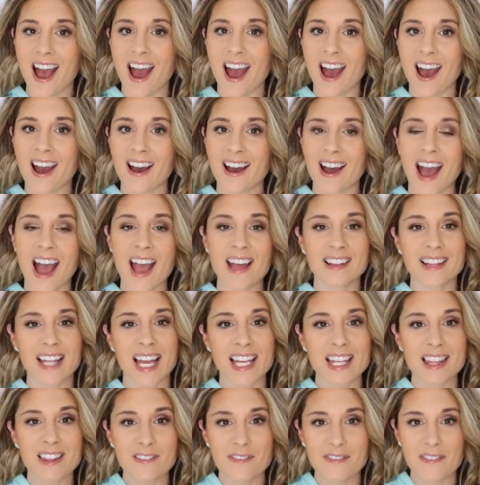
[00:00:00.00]
I
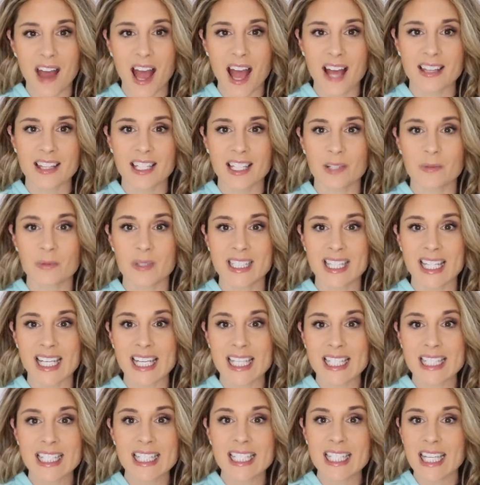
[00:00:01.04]
like the fact that it was
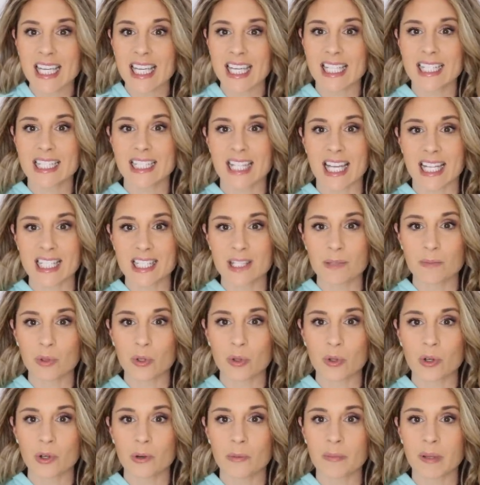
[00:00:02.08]
easily
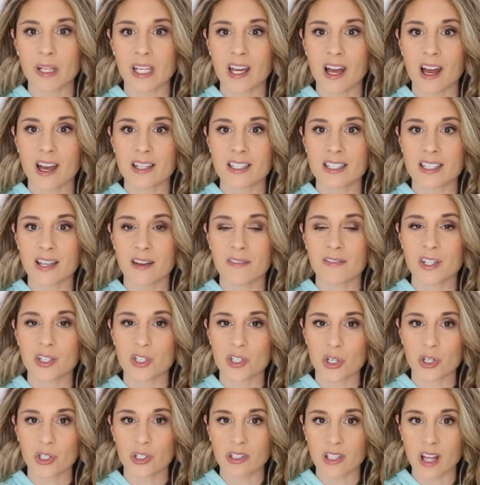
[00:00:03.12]
accessible because of the
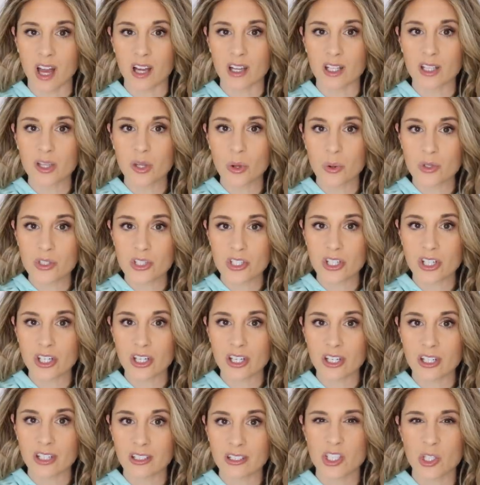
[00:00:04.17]
turn lock closure,